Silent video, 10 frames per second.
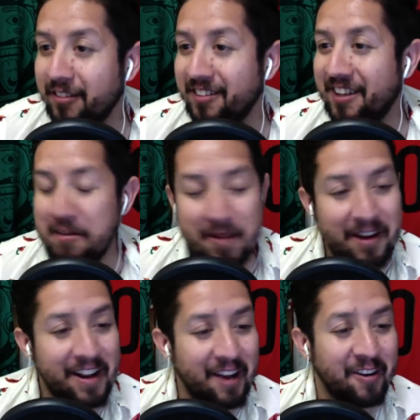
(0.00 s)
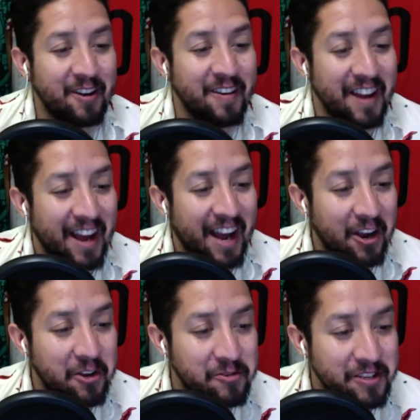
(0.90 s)
Can you imagine how
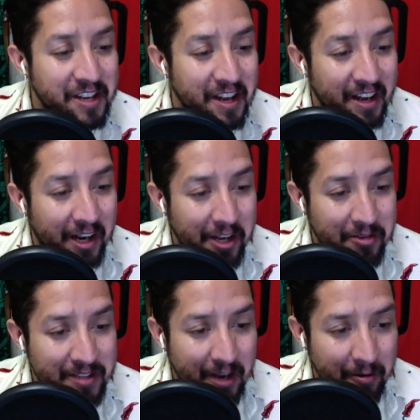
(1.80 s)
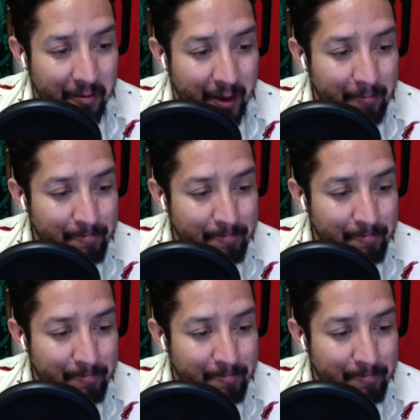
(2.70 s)
huge that would be?